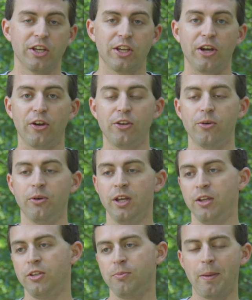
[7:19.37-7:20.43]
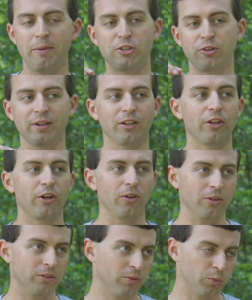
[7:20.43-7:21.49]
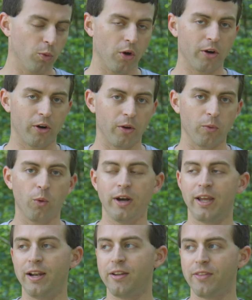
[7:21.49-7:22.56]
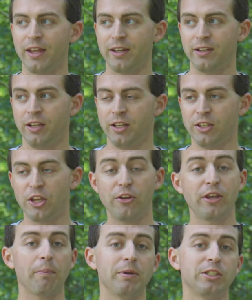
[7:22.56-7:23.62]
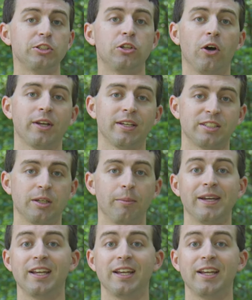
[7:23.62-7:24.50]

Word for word: You know, you maybe you drink a little water on one end and then you know, you get busy talking to somebody.